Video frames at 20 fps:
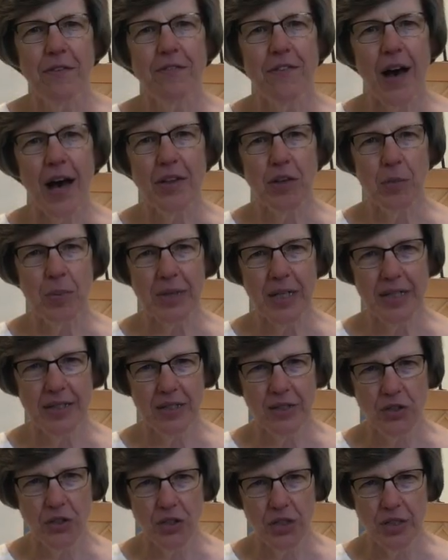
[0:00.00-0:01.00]
Father
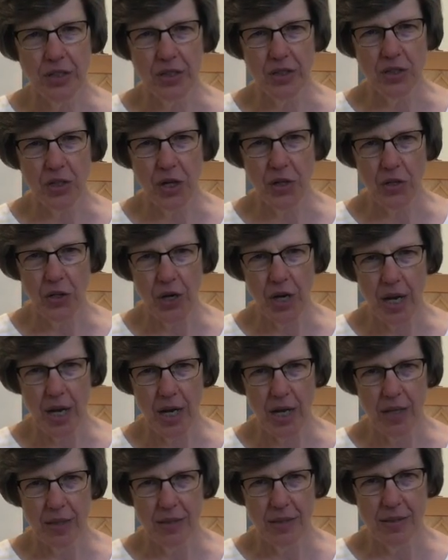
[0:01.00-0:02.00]
places Jesus on your
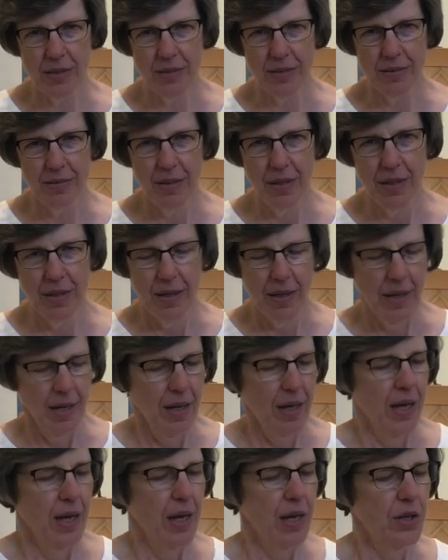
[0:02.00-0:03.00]
hands,
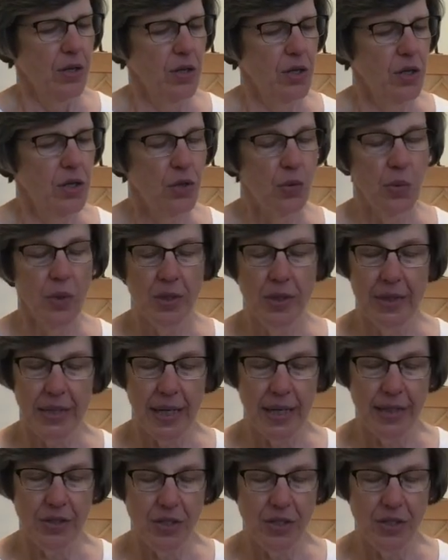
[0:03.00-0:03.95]
you will take